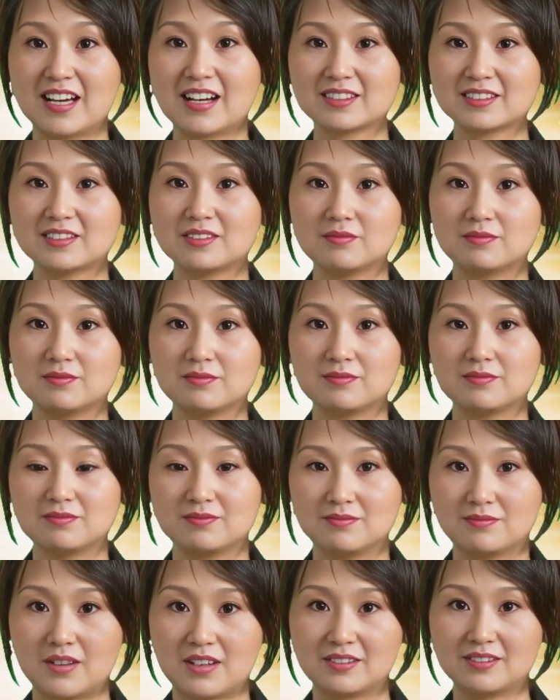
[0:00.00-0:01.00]
the
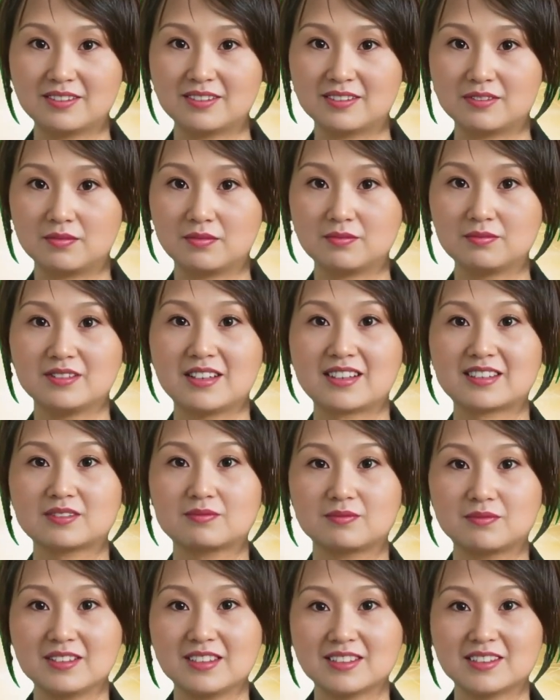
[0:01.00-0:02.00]
contracting party may
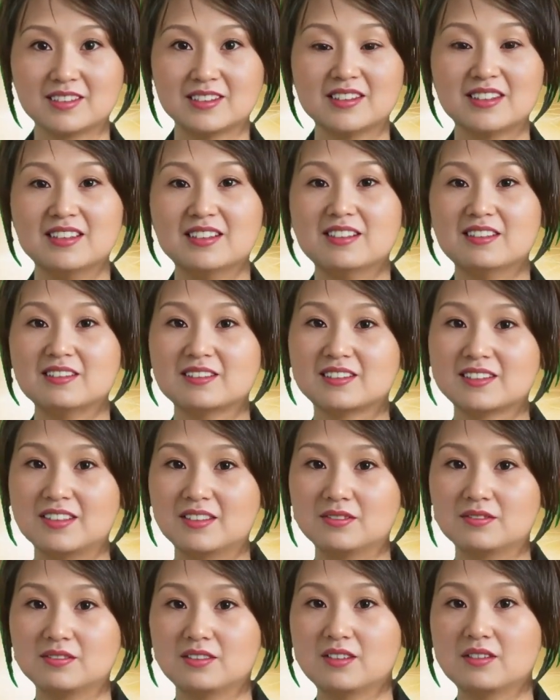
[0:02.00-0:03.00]
not reclaim the
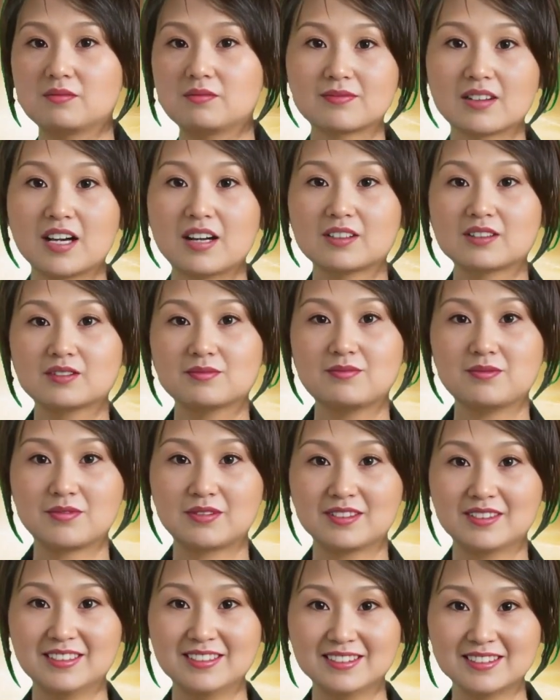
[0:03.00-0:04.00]
contracted land during the
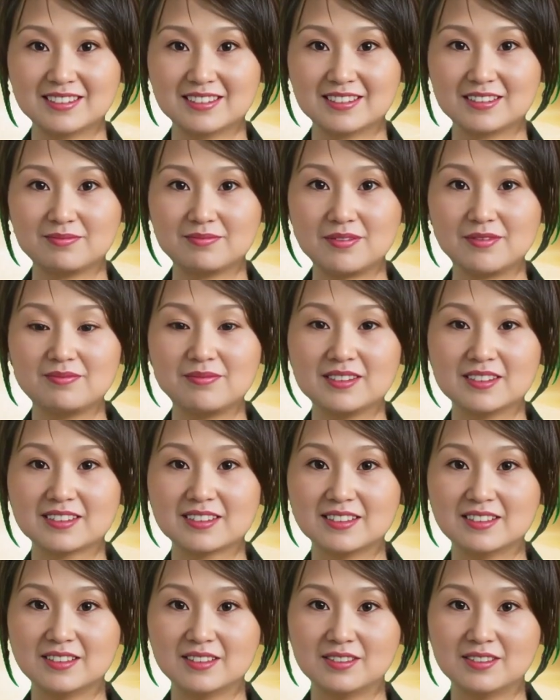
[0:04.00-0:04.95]
contracting period.